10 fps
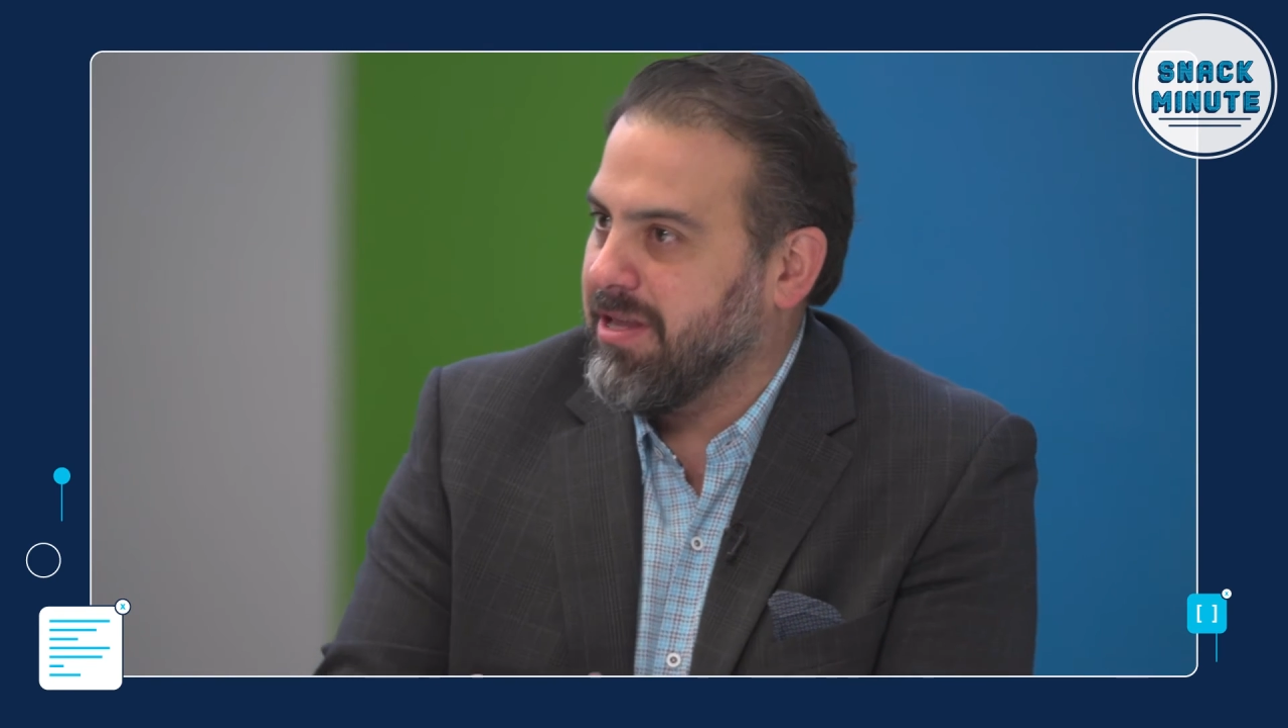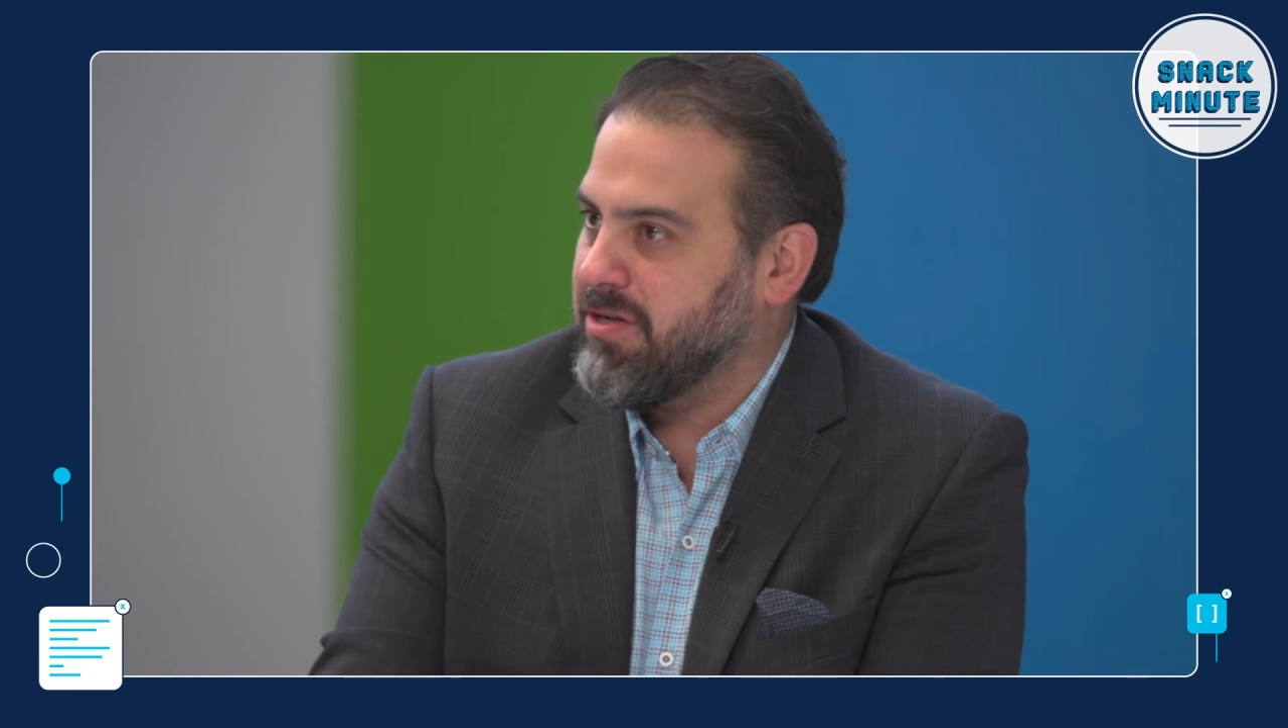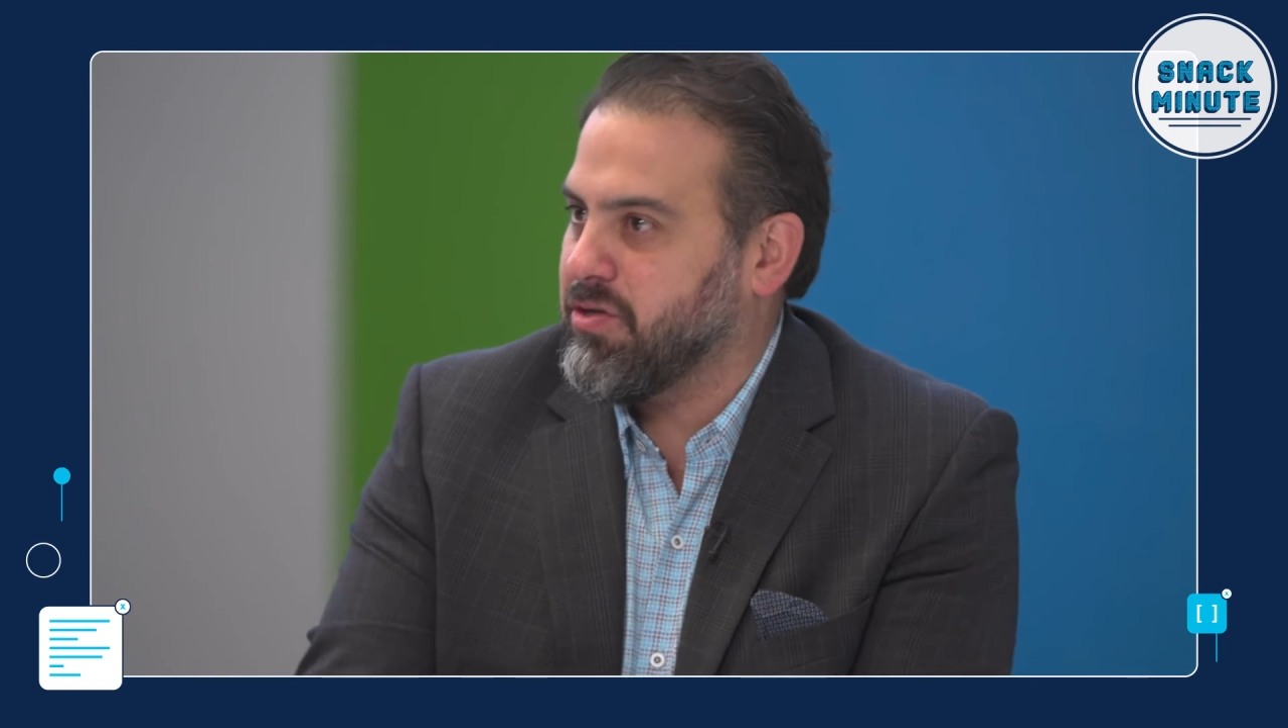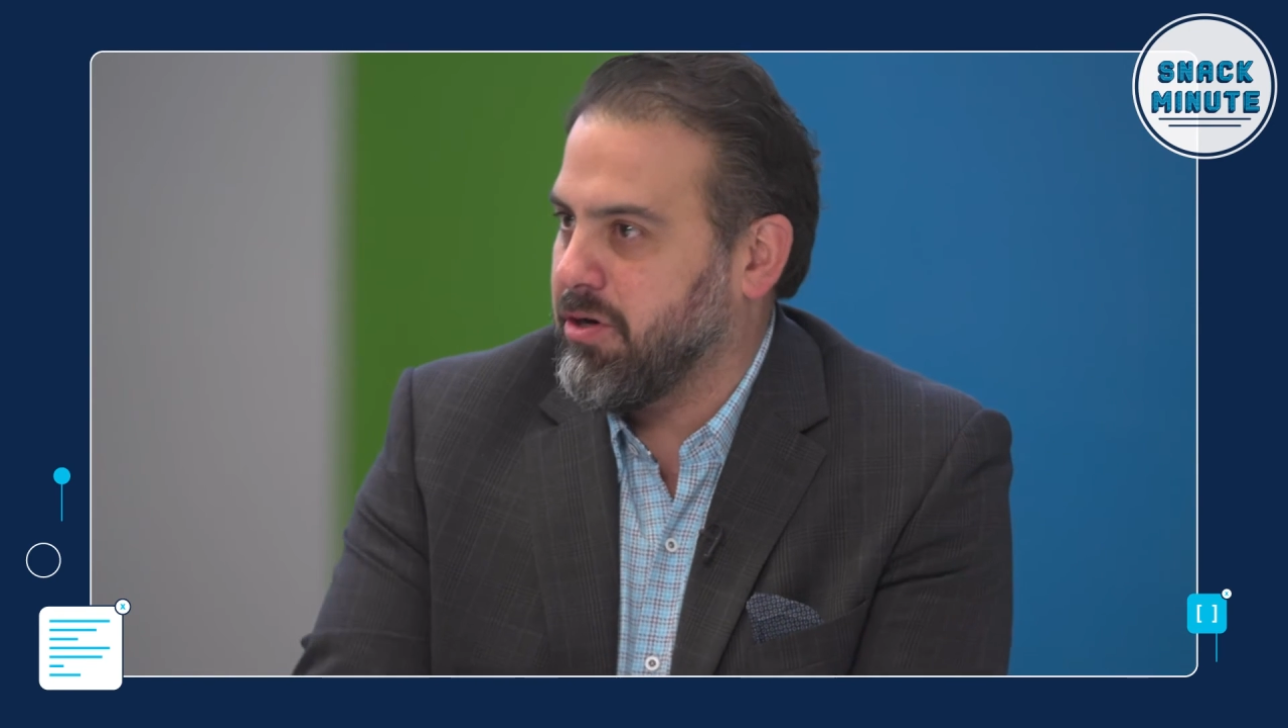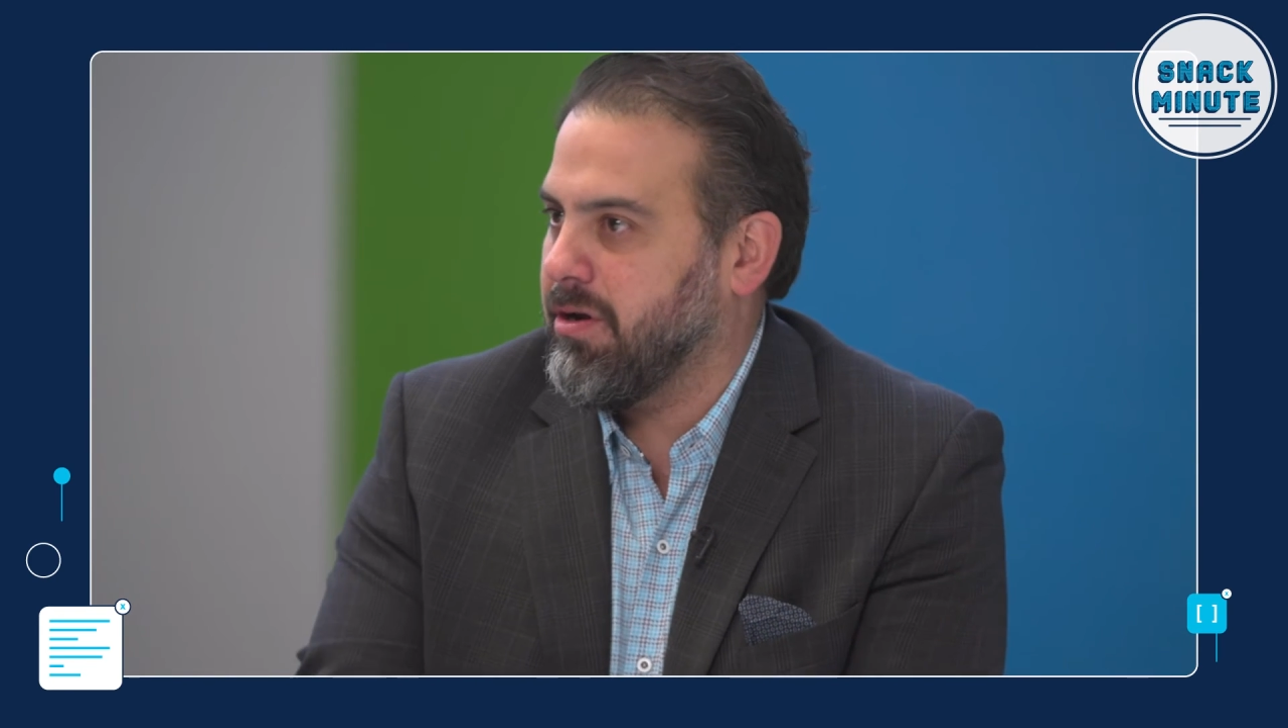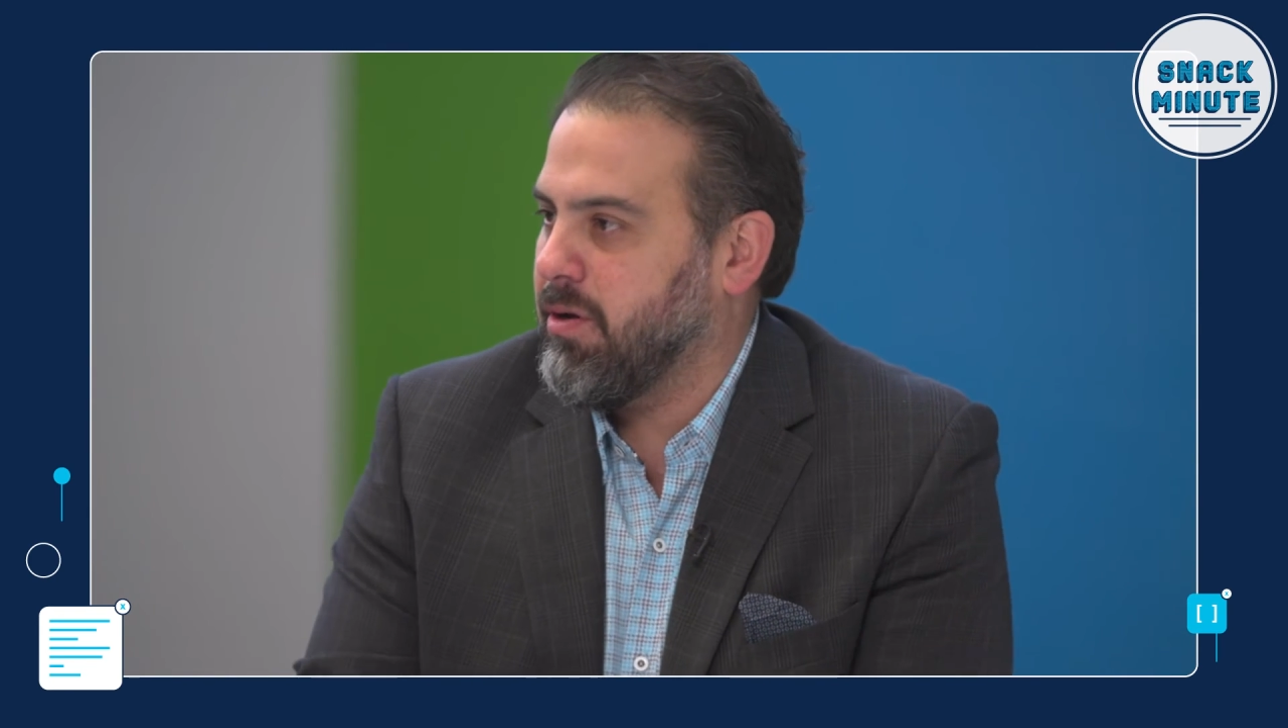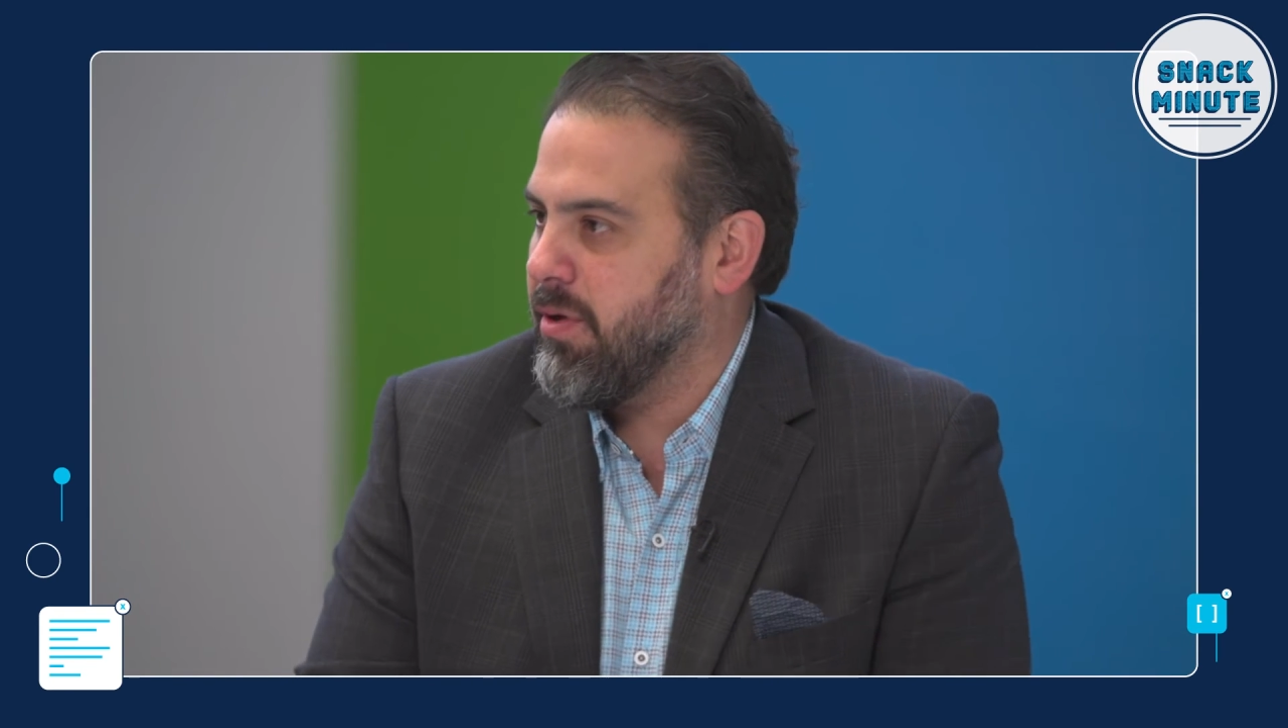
this journey